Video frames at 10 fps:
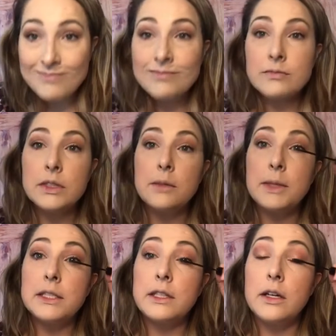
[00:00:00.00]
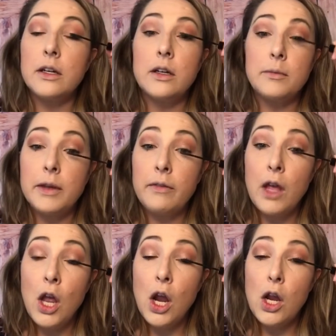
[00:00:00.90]
Mascara on my
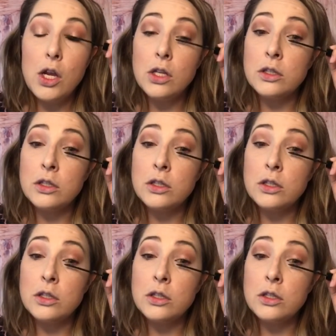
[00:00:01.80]
face.